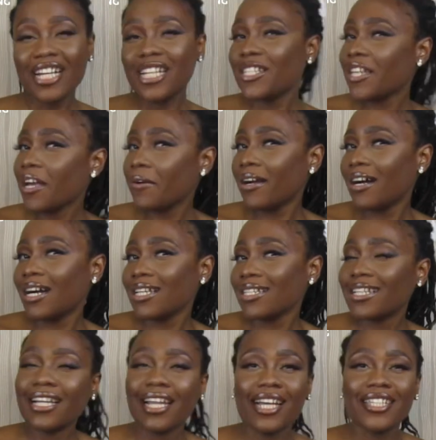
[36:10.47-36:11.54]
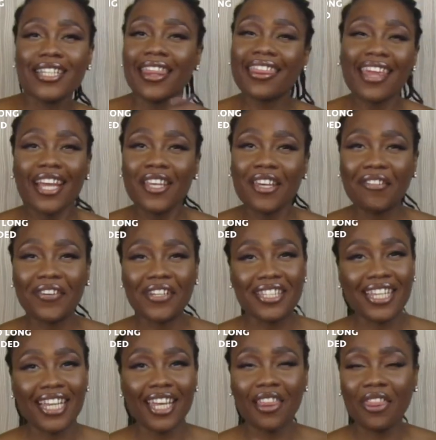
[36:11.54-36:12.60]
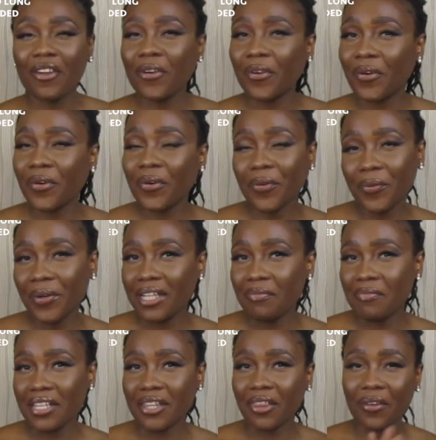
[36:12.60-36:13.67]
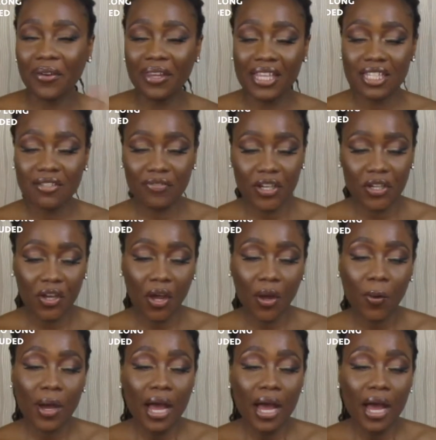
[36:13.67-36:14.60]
So guys, I'd like to thank you for sticking through with me through this video.